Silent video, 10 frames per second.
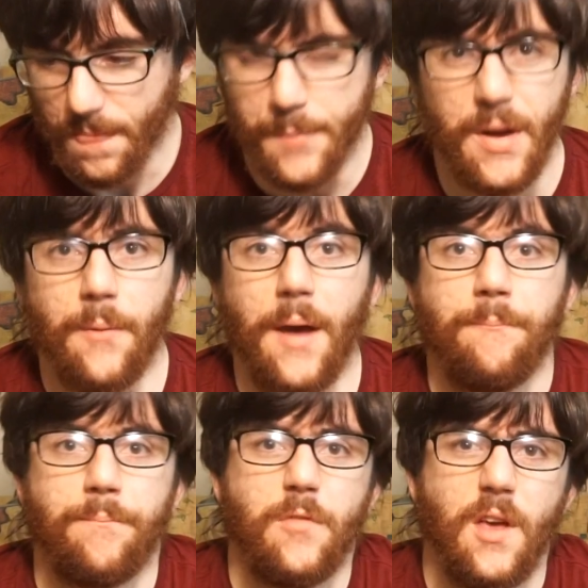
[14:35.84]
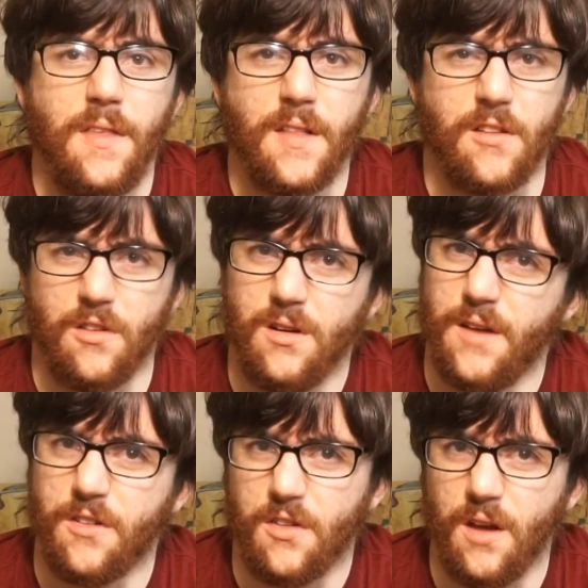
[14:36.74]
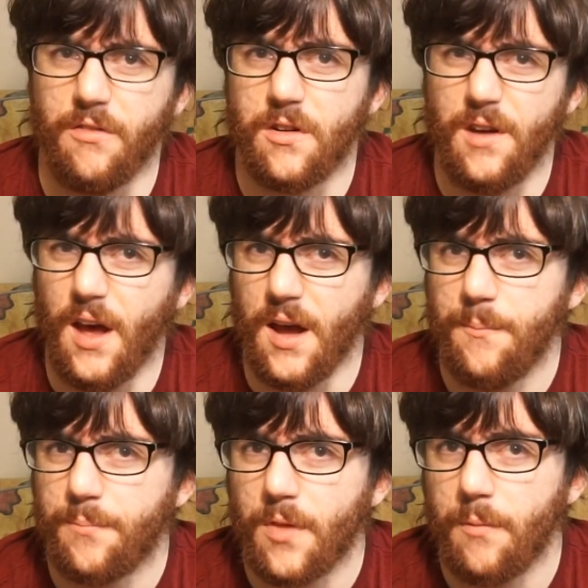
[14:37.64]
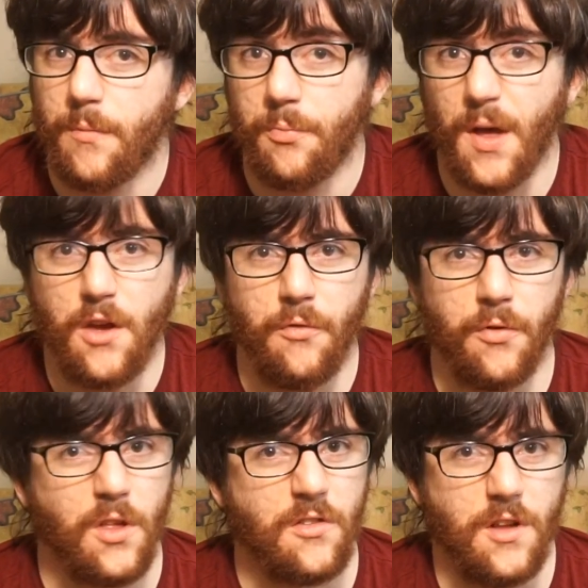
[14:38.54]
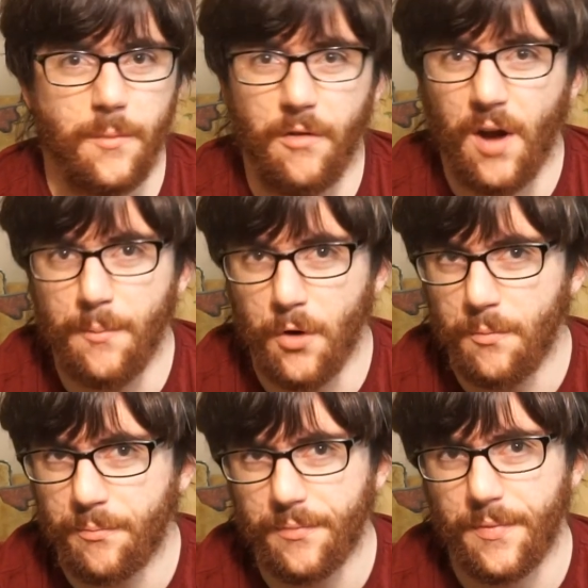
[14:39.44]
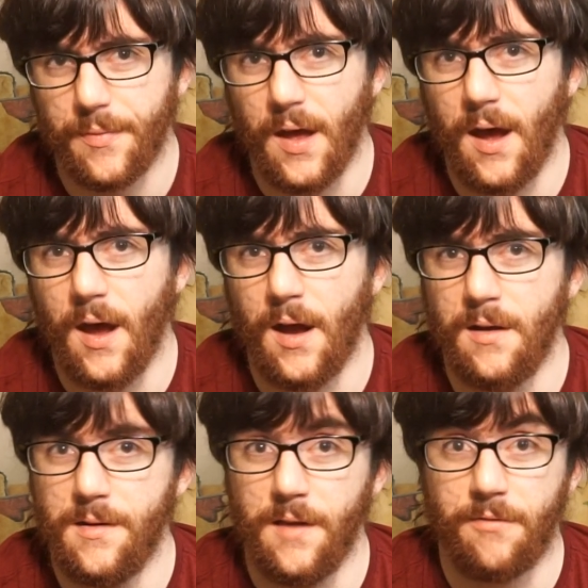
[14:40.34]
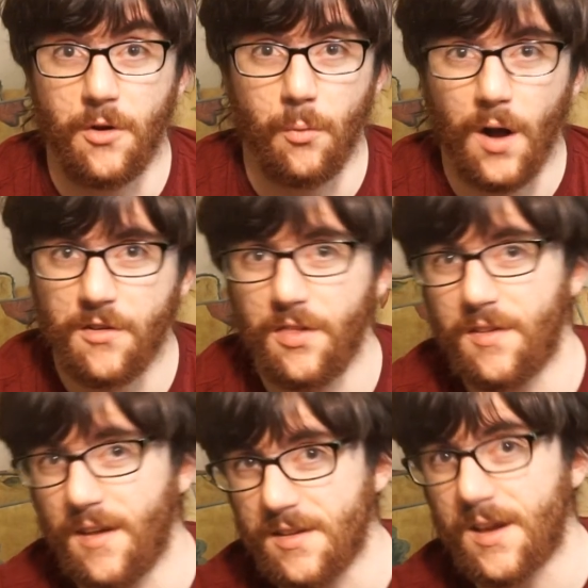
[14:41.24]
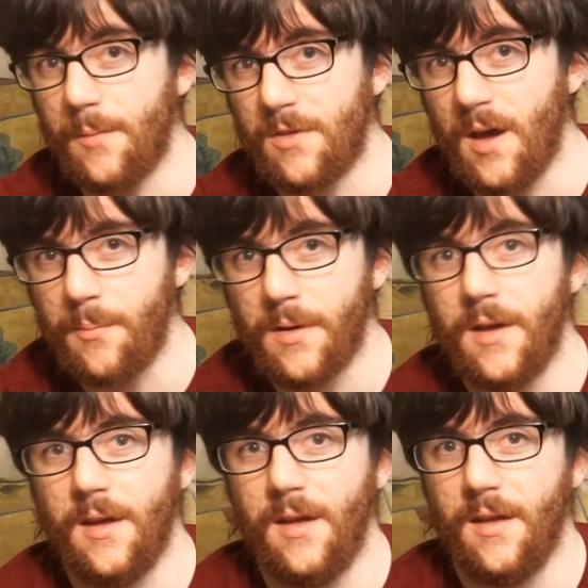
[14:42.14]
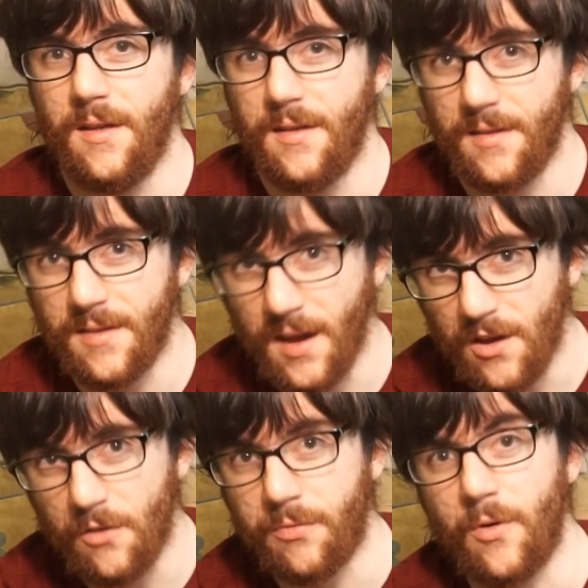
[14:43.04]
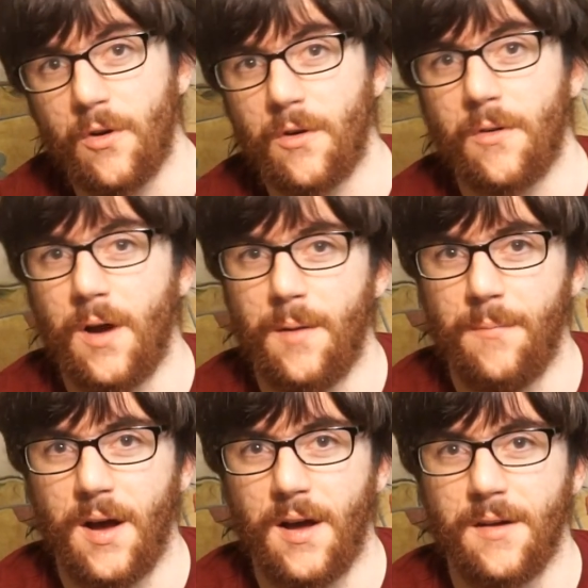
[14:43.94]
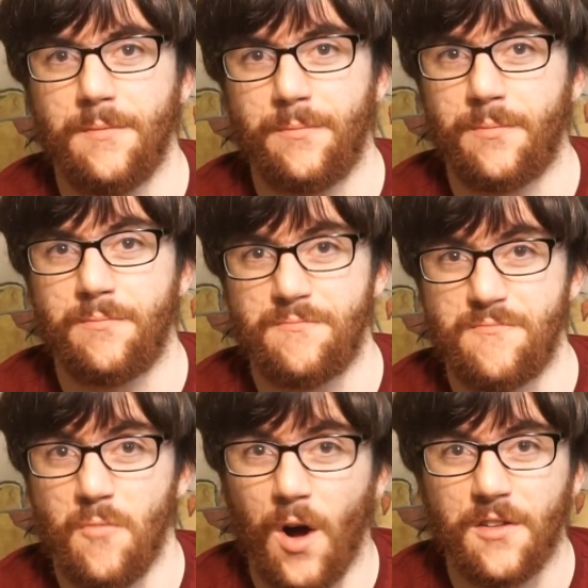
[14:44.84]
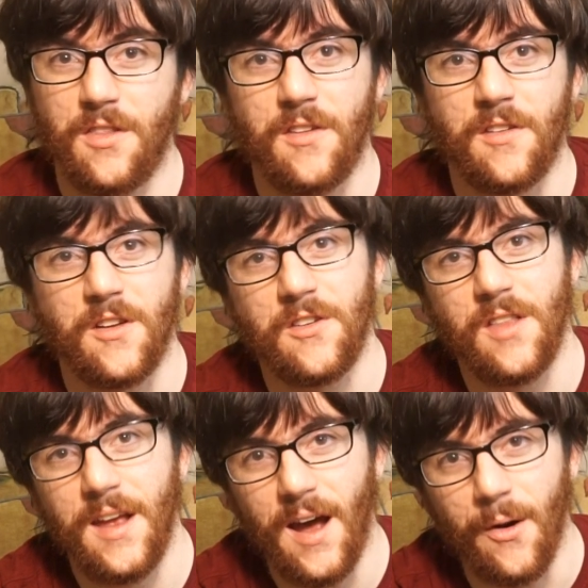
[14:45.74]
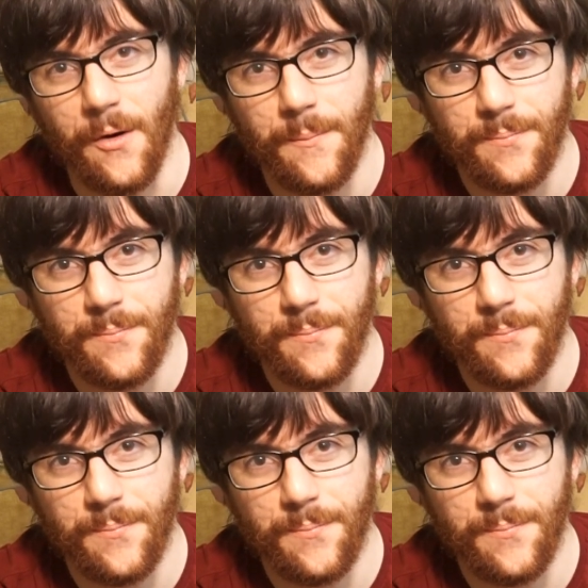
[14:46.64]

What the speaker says: But anyway, I think that's all I have to say for today. Thank you for listening to me ramble, and if you're watching this as it comes up, thank you for watching this at such a late hour.